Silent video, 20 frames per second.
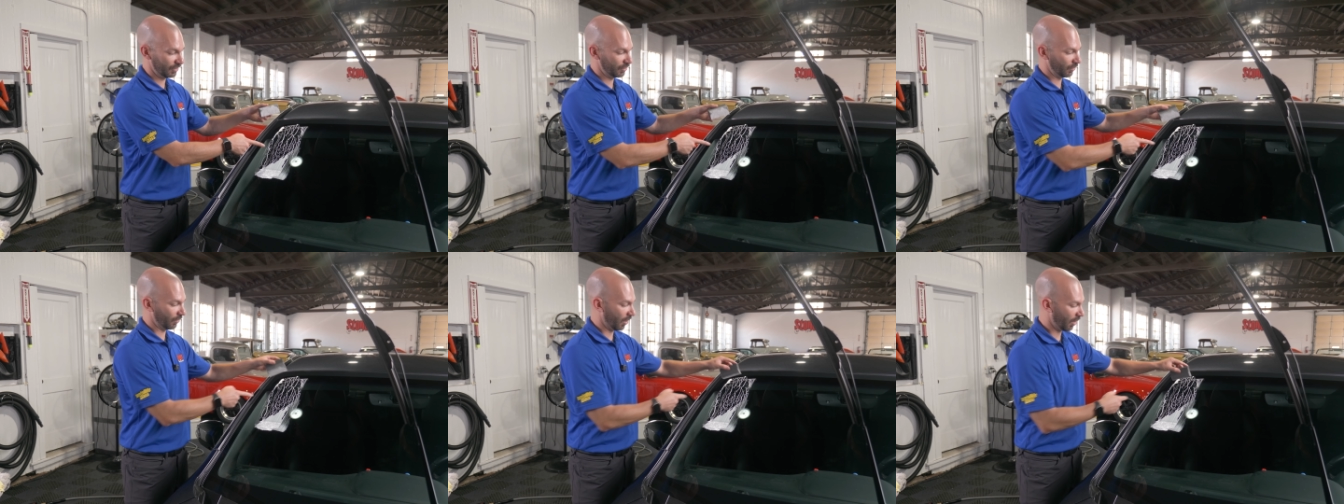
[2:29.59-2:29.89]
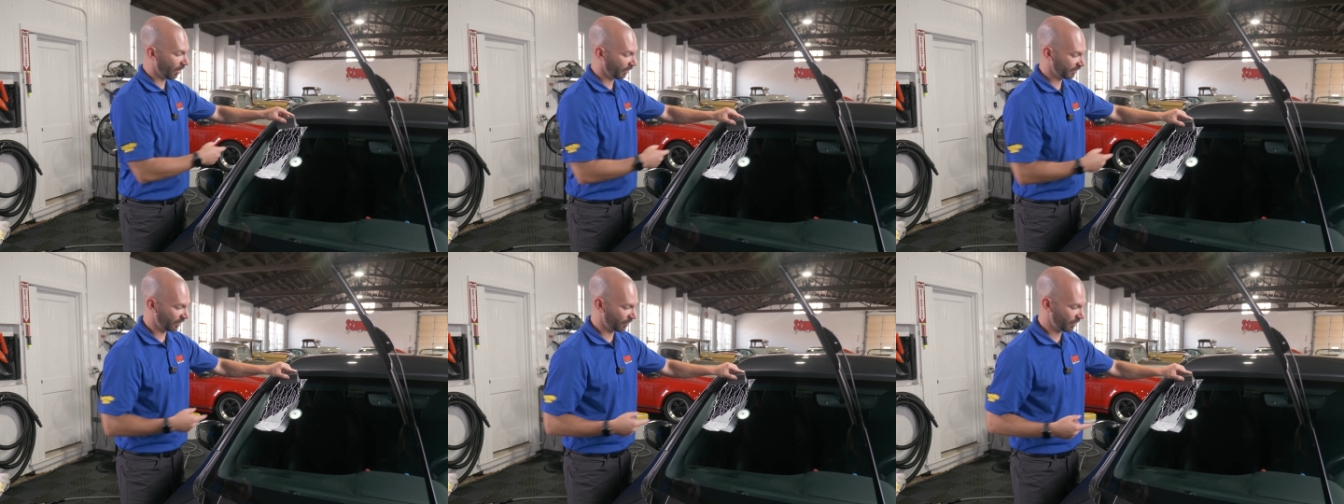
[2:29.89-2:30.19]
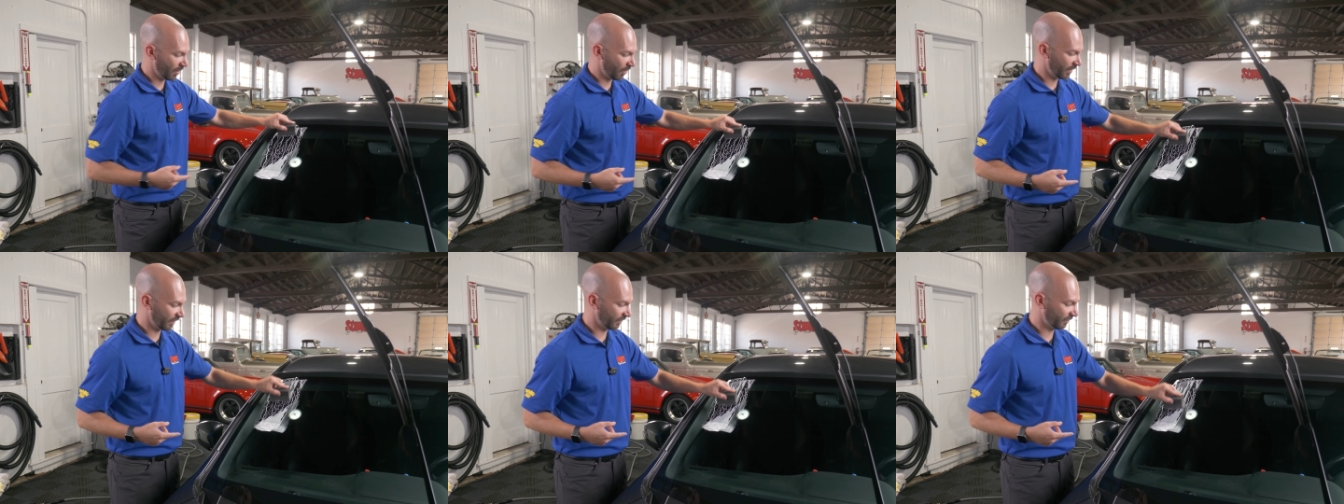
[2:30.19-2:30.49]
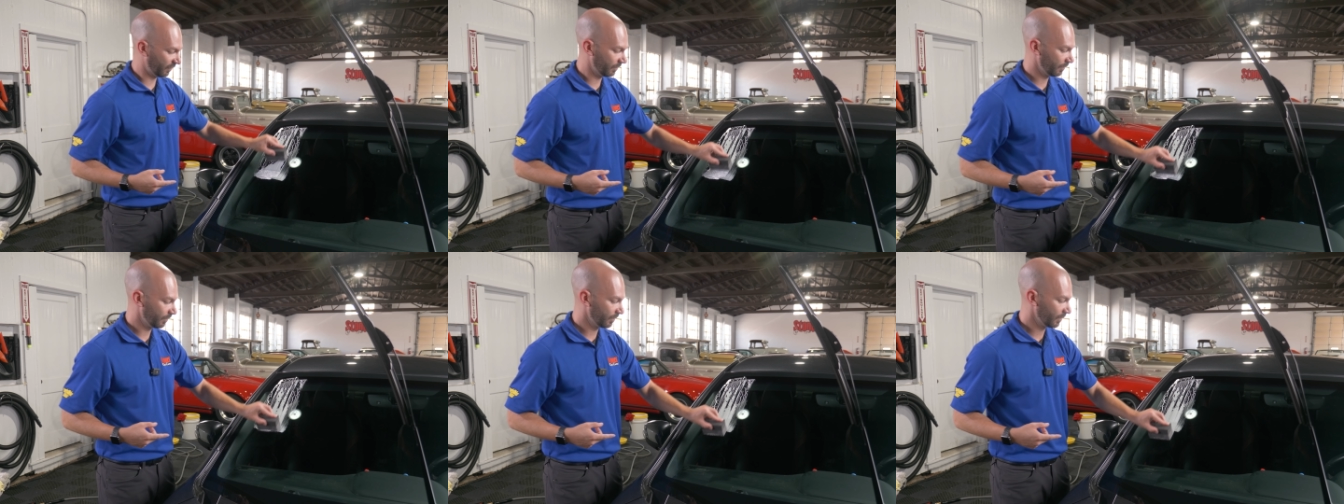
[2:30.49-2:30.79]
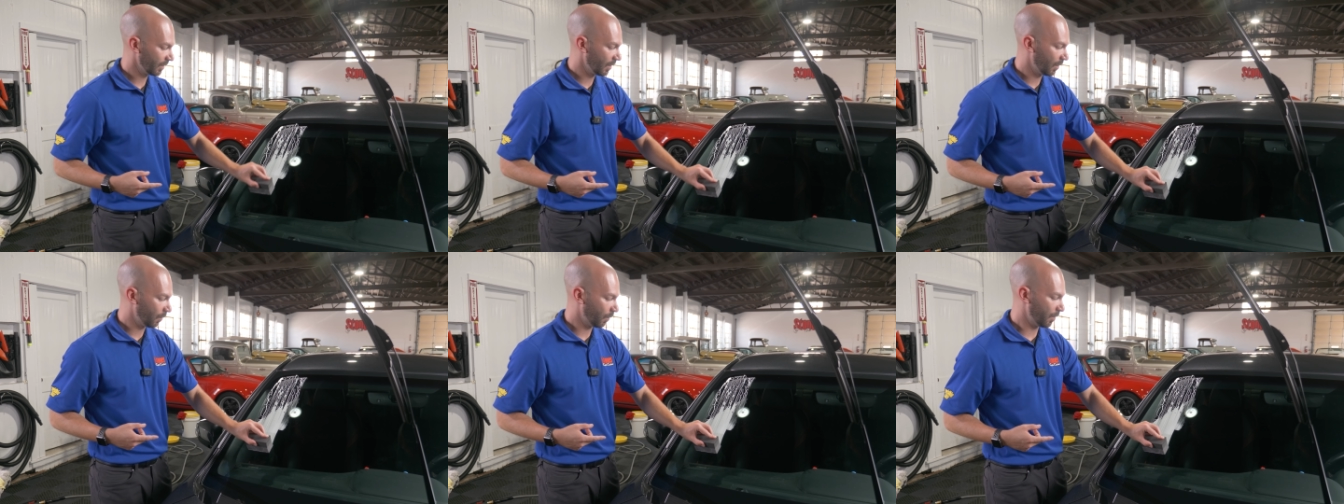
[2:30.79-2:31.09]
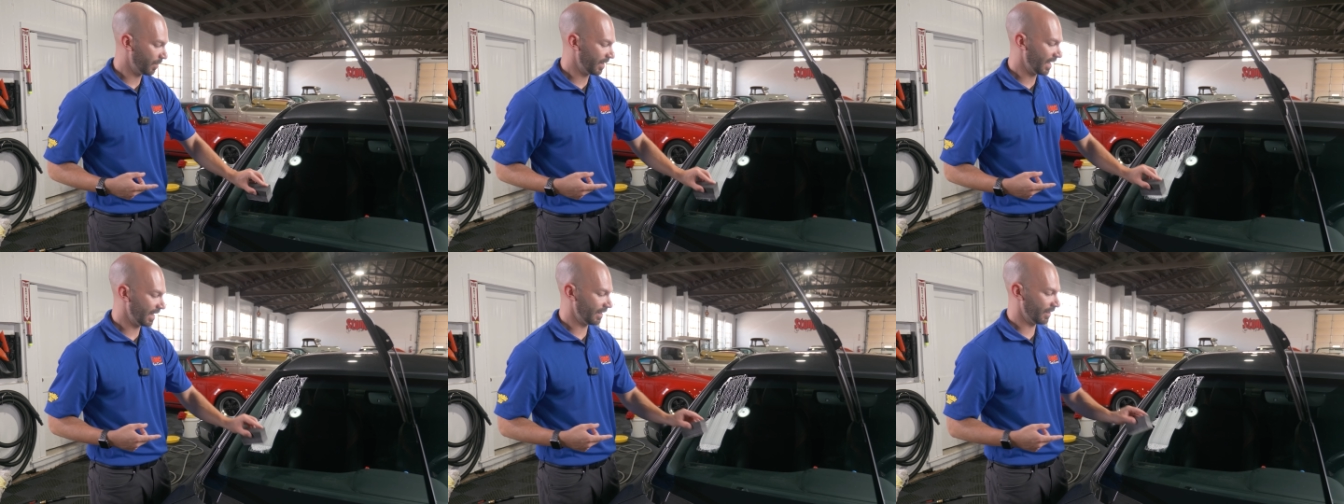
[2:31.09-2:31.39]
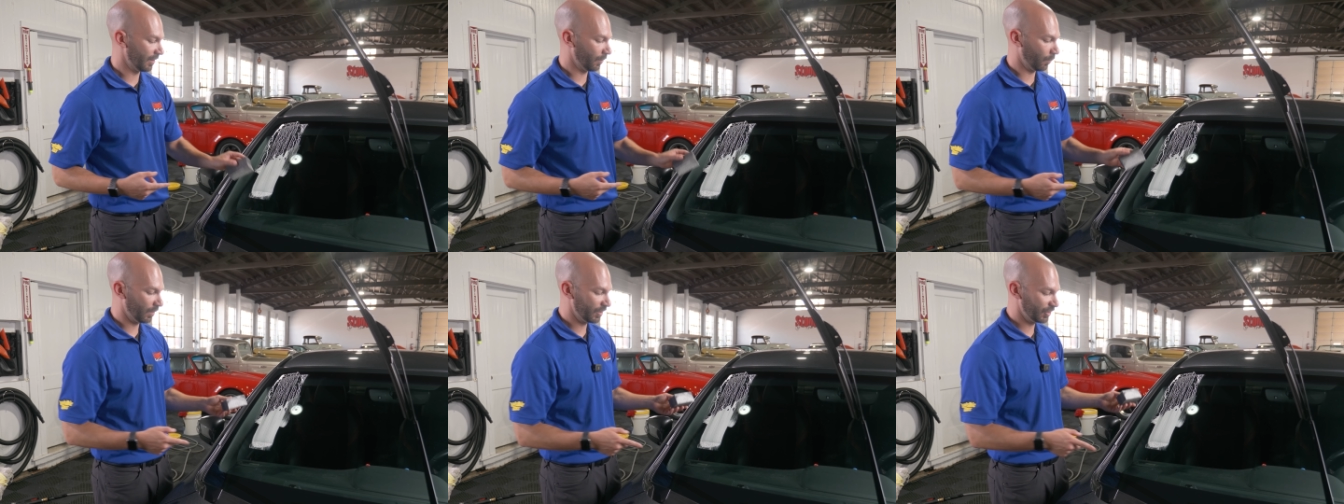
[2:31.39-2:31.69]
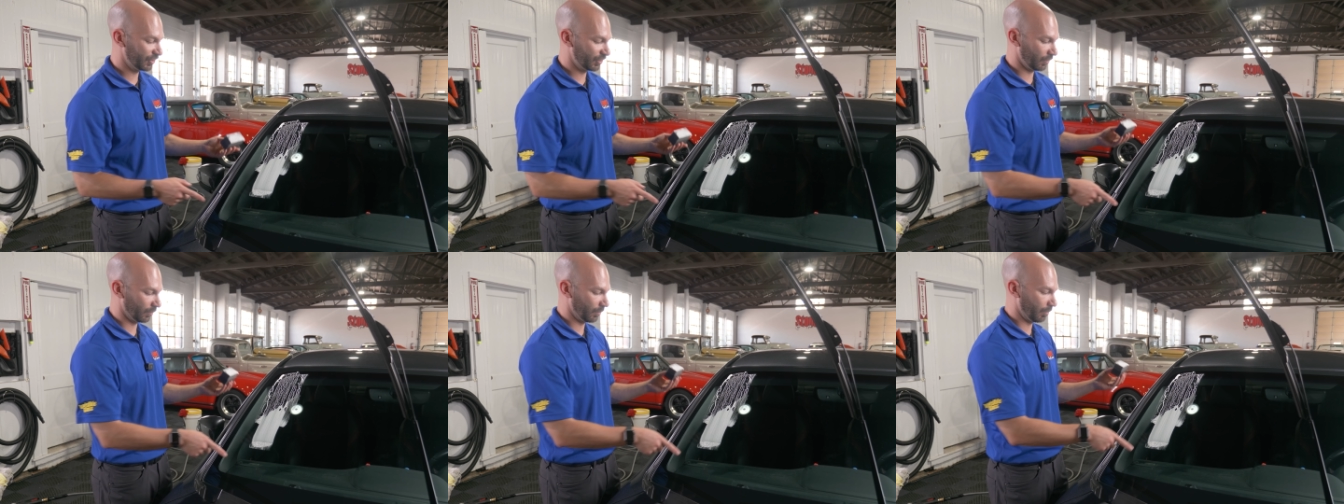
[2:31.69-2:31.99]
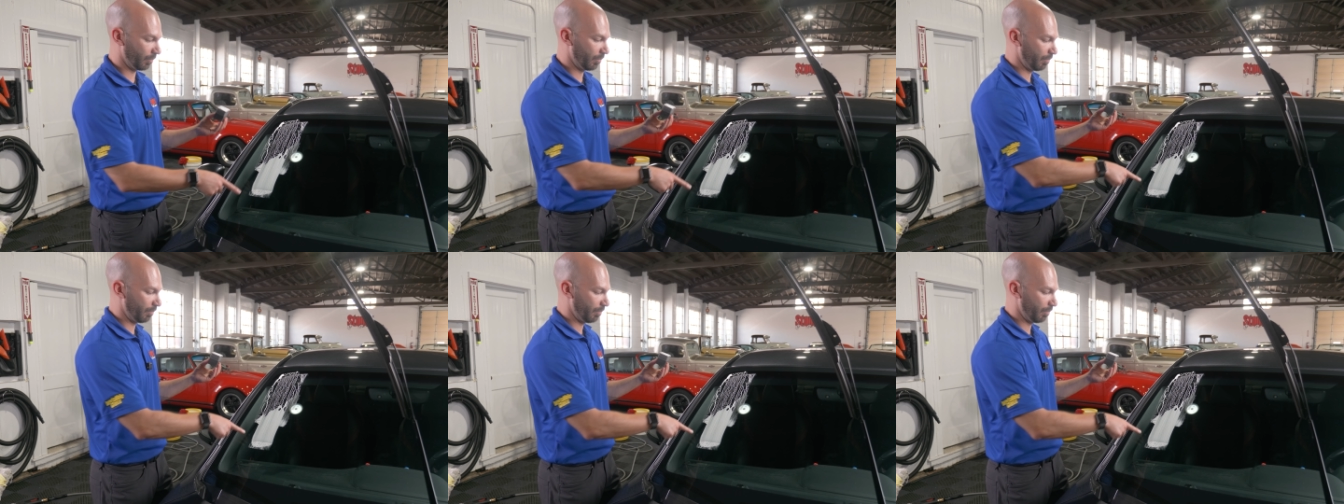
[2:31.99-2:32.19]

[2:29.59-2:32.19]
You'll also notice when we get into the windshield